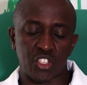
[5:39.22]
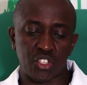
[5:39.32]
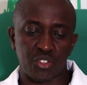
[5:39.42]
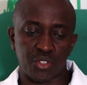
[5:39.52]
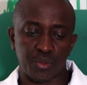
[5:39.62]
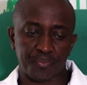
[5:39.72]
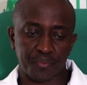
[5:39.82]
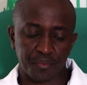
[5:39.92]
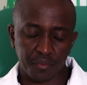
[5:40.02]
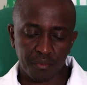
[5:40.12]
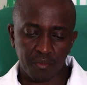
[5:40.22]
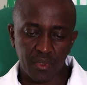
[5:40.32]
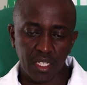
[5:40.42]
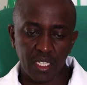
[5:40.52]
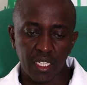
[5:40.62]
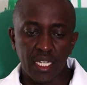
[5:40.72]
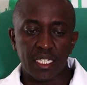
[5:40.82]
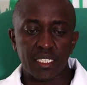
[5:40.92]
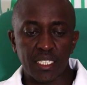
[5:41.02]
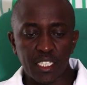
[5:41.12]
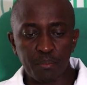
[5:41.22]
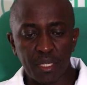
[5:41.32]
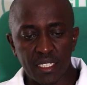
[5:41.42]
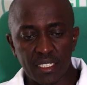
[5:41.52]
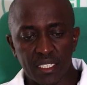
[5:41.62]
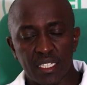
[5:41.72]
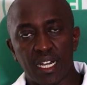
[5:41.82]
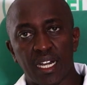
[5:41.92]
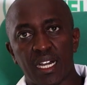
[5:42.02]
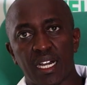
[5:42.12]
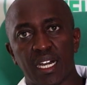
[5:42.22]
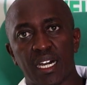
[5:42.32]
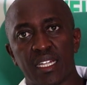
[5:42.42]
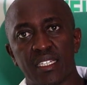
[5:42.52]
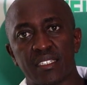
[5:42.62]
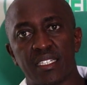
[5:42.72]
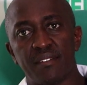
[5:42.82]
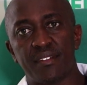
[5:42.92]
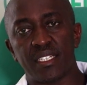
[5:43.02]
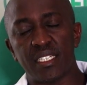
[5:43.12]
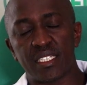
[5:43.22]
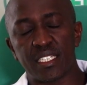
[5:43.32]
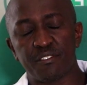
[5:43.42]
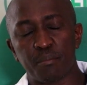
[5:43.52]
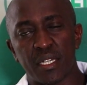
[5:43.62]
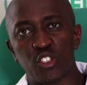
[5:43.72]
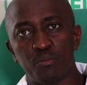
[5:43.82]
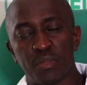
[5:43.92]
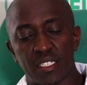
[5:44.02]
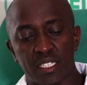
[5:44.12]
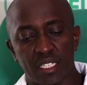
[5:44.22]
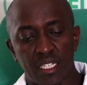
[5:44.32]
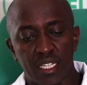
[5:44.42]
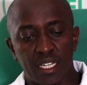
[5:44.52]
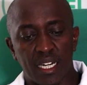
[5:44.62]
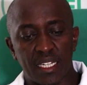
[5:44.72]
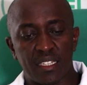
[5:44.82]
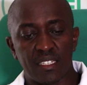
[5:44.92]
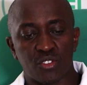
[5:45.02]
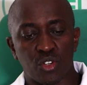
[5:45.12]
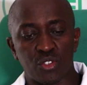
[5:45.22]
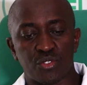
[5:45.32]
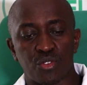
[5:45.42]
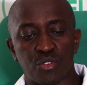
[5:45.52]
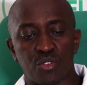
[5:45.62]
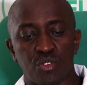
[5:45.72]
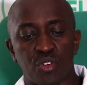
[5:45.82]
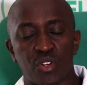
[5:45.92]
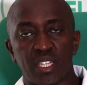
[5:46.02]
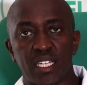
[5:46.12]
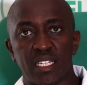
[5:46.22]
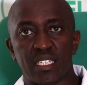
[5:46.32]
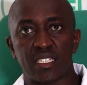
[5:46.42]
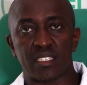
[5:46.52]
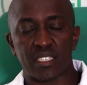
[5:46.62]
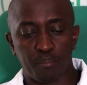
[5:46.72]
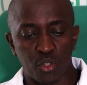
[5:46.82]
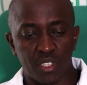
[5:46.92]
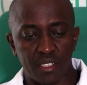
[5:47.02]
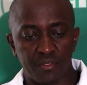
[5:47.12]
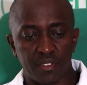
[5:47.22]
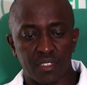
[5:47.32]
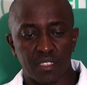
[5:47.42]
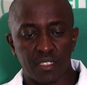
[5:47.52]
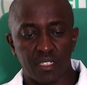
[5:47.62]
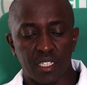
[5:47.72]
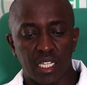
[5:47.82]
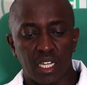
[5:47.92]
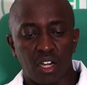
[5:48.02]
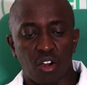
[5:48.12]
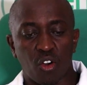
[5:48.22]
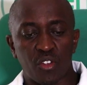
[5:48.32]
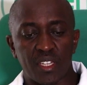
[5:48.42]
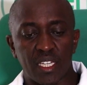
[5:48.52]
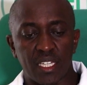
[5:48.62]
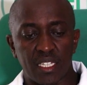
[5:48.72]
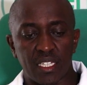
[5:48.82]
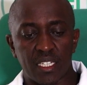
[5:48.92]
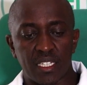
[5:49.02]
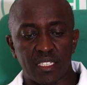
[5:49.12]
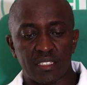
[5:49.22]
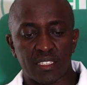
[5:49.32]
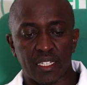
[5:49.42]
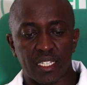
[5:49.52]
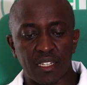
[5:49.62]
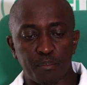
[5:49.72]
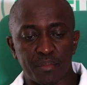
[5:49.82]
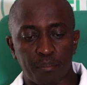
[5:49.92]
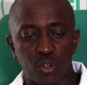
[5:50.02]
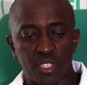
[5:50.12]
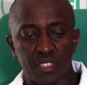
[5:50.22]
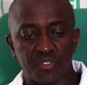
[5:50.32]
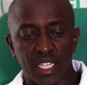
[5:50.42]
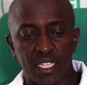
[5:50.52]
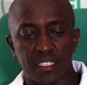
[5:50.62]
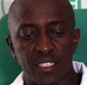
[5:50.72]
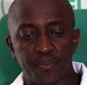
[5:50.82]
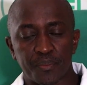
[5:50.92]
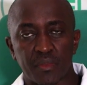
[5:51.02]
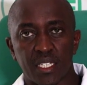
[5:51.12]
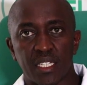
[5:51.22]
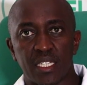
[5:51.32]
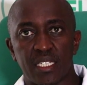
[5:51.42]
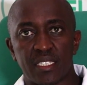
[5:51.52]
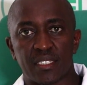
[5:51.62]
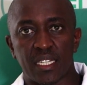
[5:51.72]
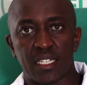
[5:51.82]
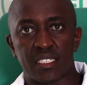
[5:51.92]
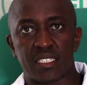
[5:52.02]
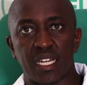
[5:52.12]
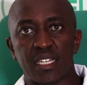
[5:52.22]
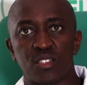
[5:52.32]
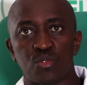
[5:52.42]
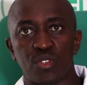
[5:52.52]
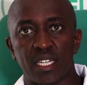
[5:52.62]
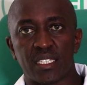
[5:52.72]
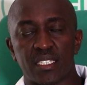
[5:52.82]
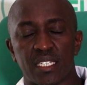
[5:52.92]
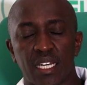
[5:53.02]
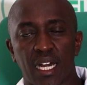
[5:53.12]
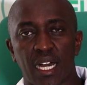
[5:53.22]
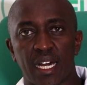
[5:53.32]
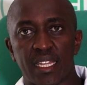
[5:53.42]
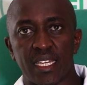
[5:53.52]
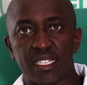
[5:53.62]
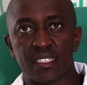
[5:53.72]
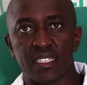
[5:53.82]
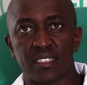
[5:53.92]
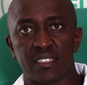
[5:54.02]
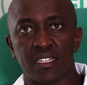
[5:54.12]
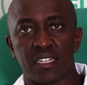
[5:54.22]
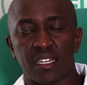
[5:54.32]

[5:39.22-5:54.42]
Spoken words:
tissue. Treatment, there's the definitive management, and there is also the supportive. On the supportive side is trying to get the excess